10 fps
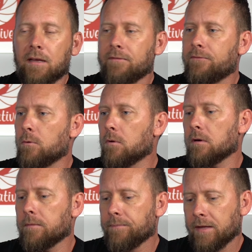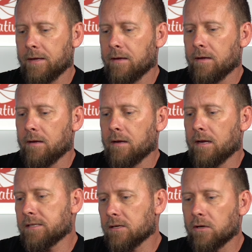f4.
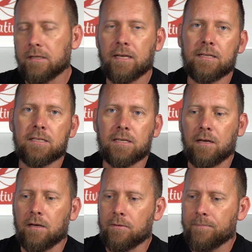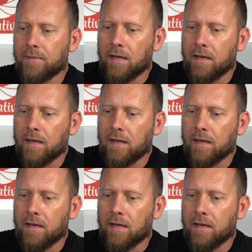It's a good lens, so